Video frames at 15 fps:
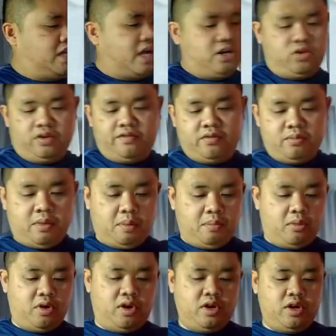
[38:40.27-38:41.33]
that I don't even
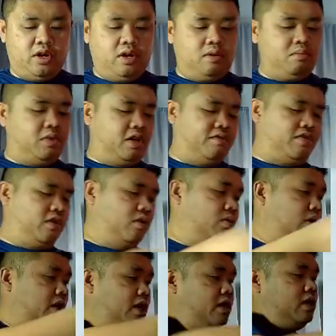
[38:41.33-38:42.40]
remember. But if
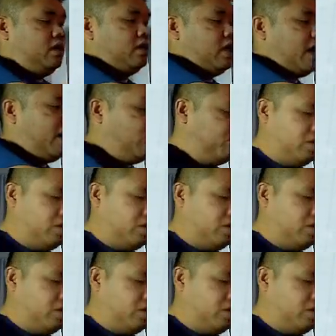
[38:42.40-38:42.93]
you, I will